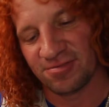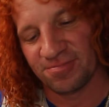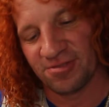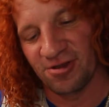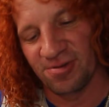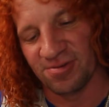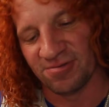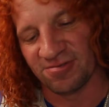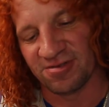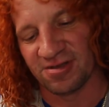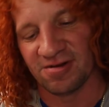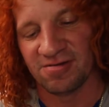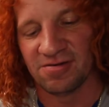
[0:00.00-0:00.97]
terminals
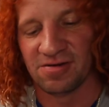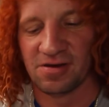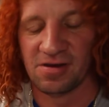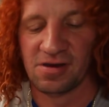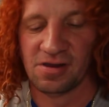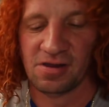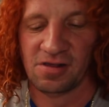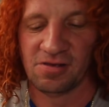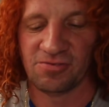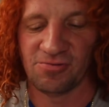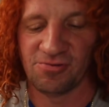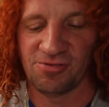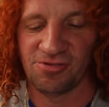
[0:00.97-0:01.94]
here.
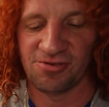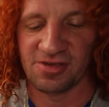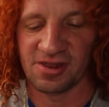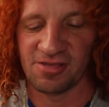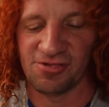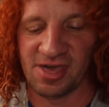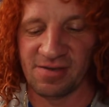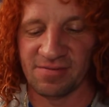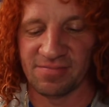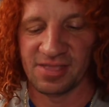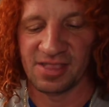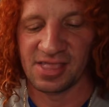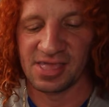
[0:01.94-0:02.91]
So we're just going to jam
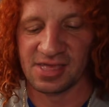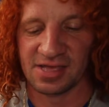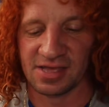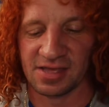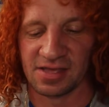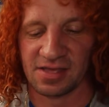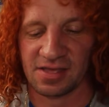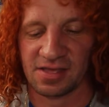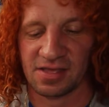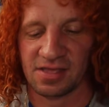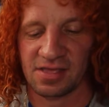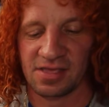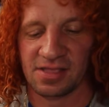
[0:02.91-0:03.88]
them in
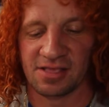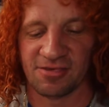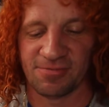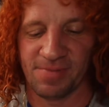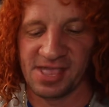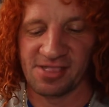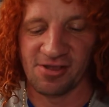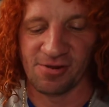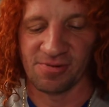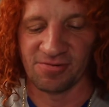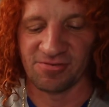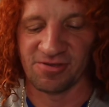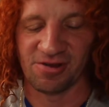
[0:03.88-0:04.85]
the spade
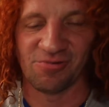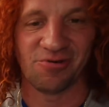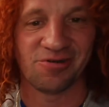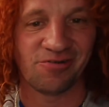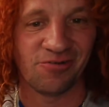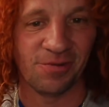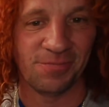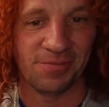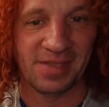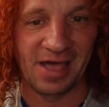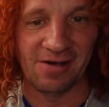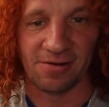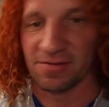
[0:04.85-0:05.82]
terminals here, and we're going to crimp them
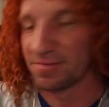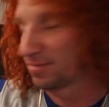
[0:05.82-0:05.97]
down